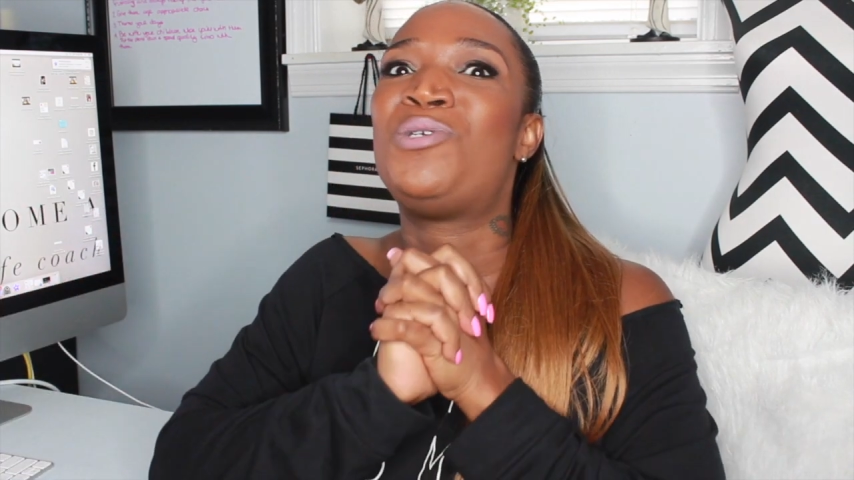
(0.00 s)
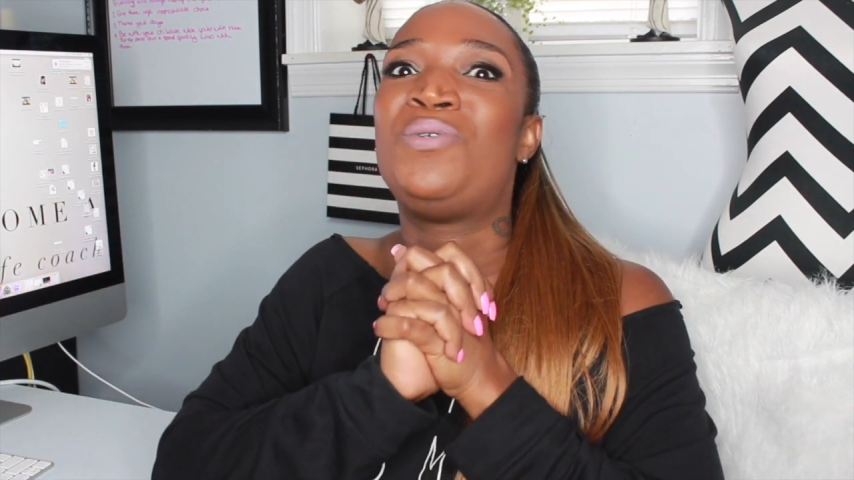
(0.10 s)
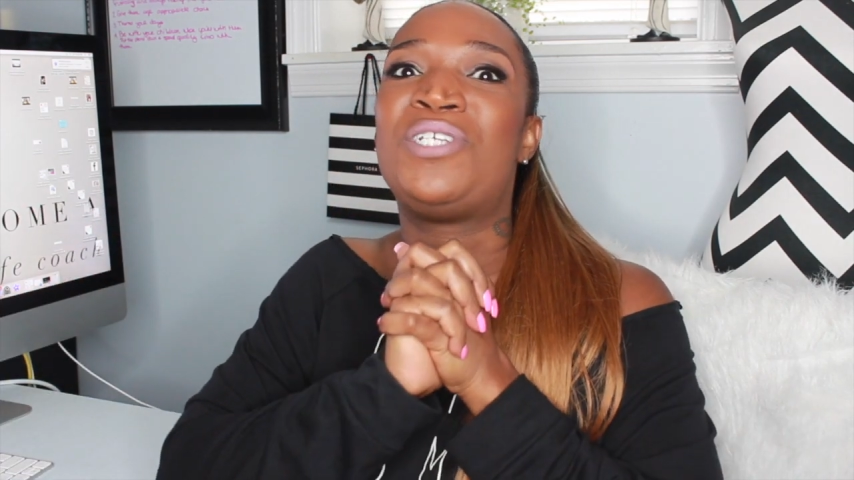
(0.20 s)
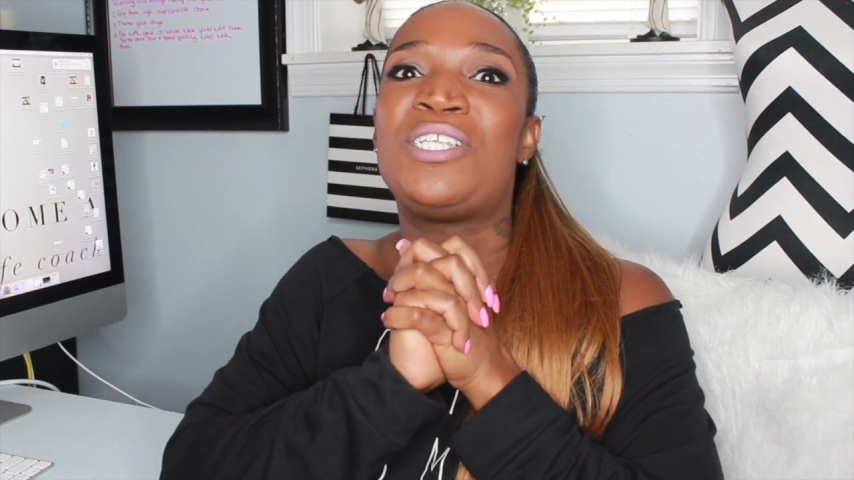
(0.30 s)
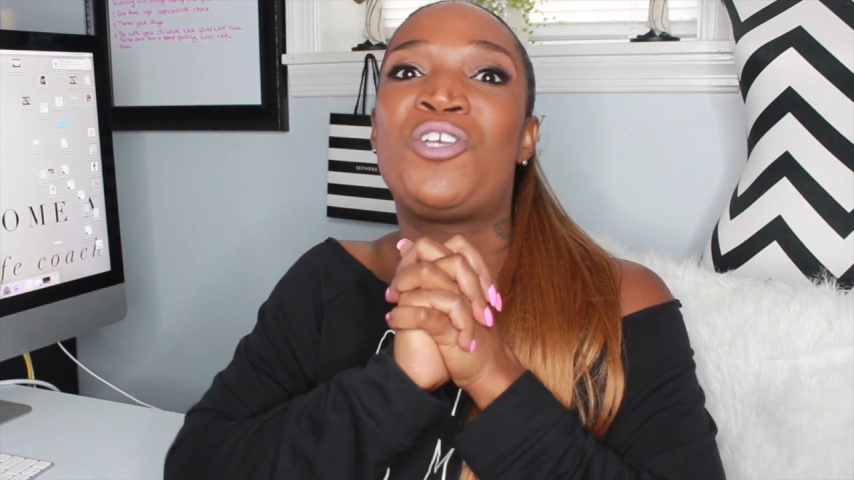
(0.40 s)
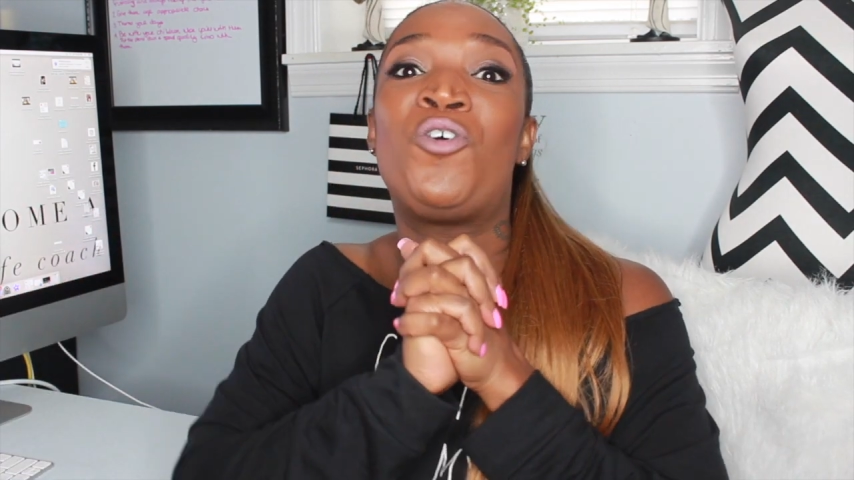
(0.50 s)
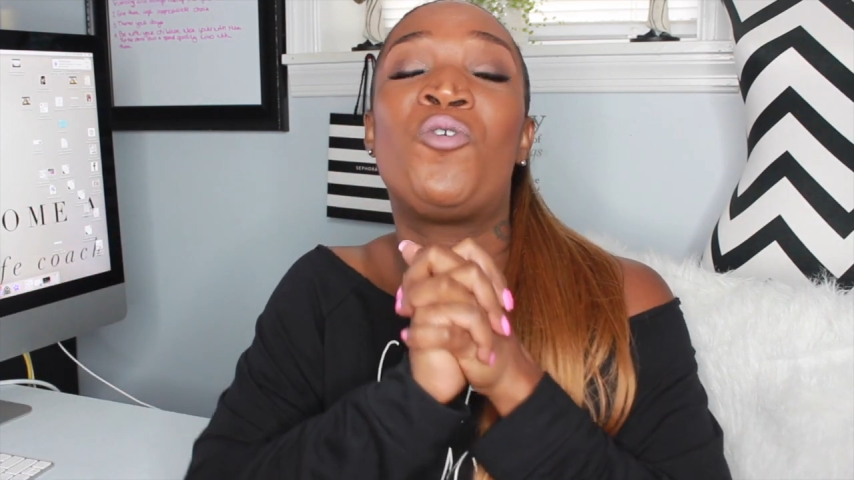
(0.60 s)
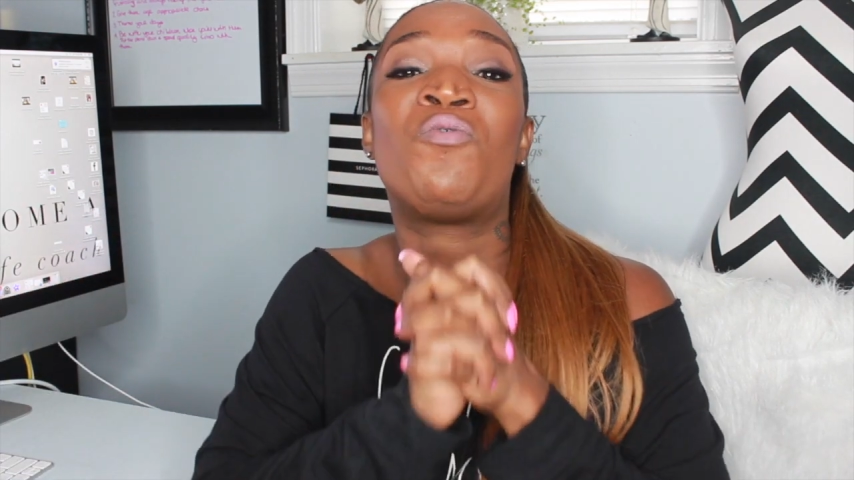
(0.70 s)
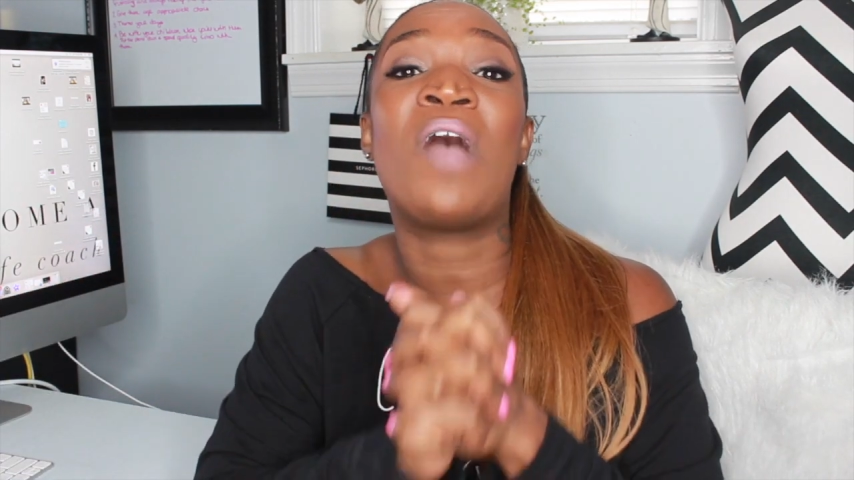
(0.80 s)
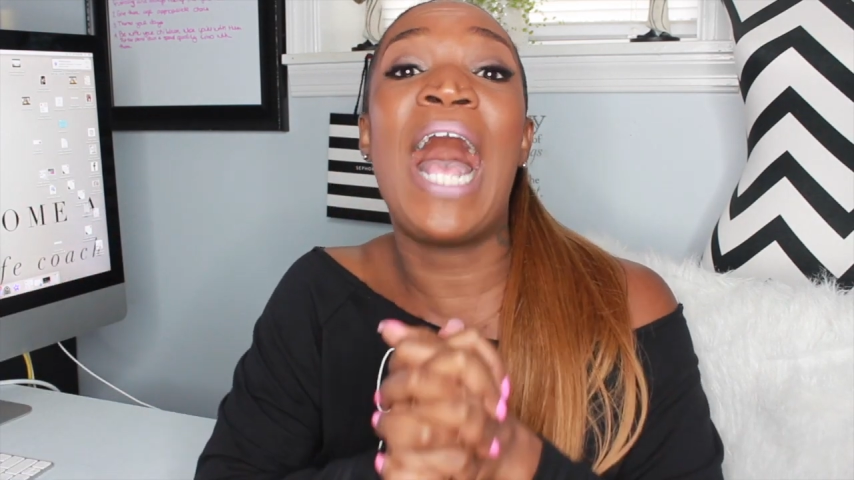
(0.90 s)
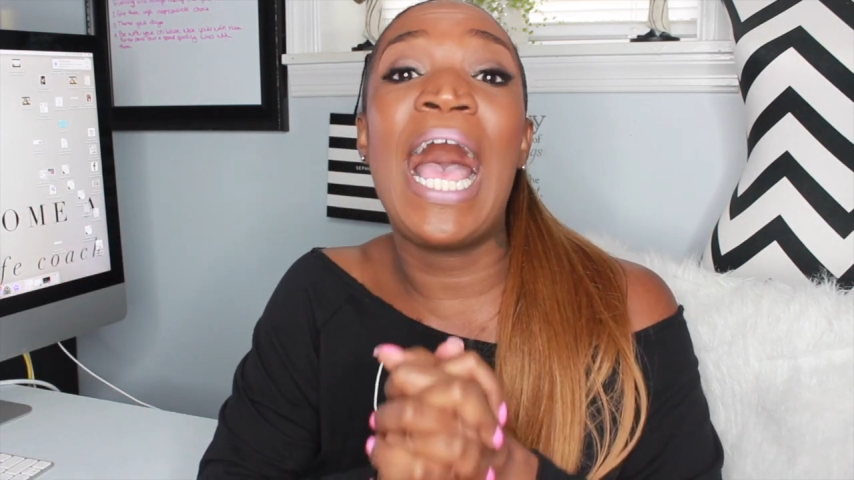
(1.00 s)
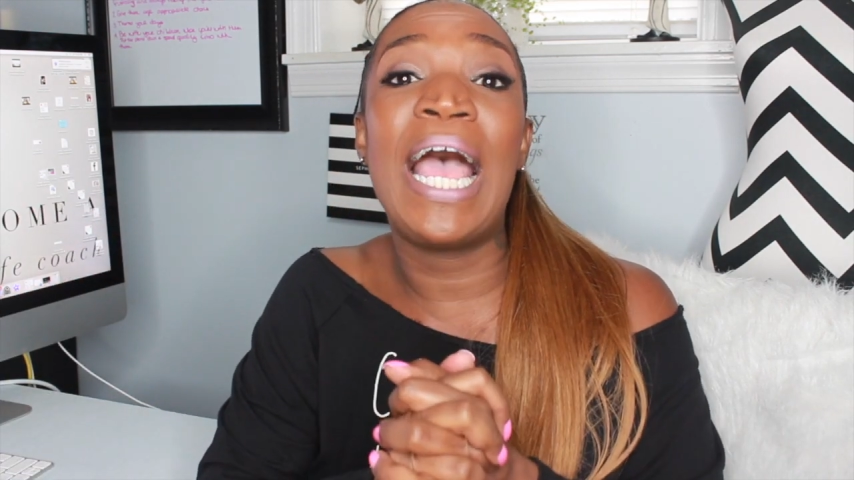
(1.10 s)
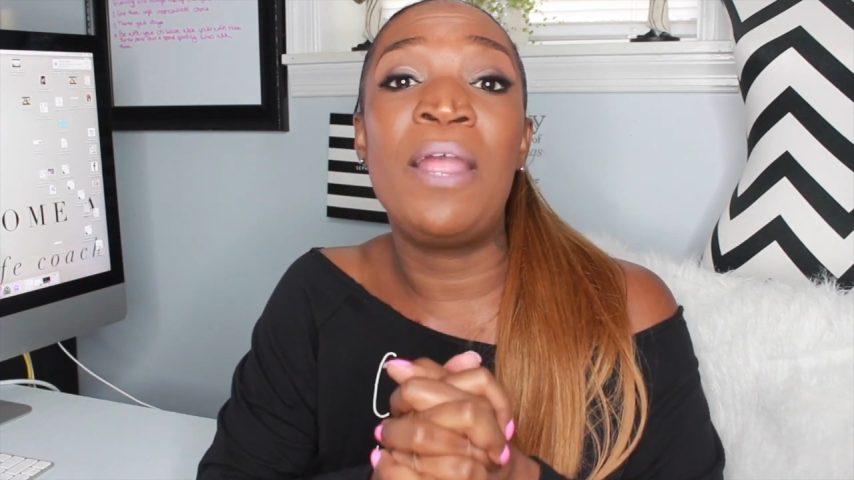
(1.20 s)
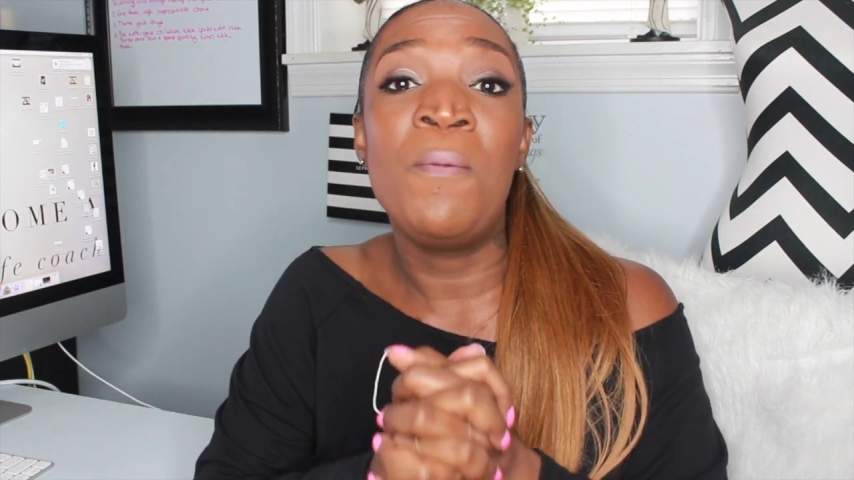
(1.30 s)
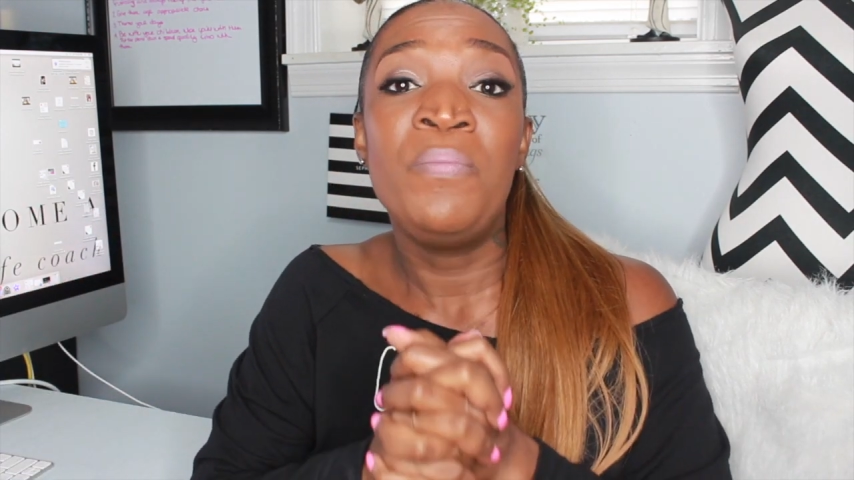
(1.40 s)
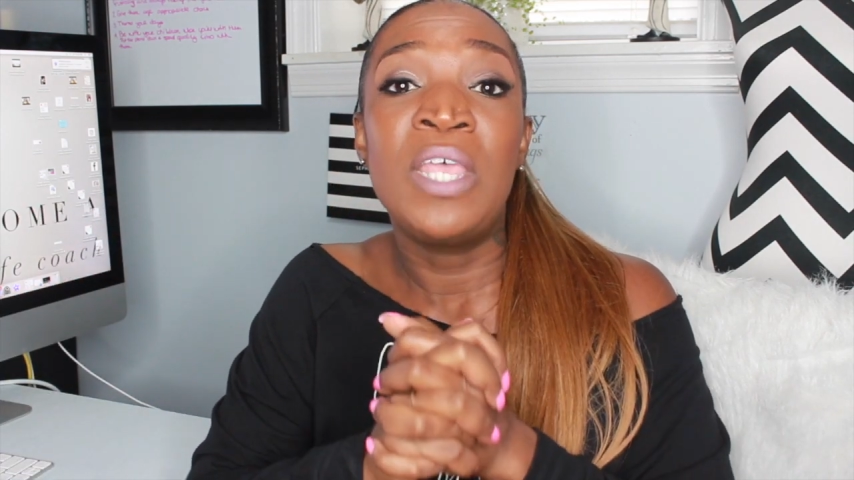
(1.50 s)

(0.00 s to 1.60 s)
to just cry.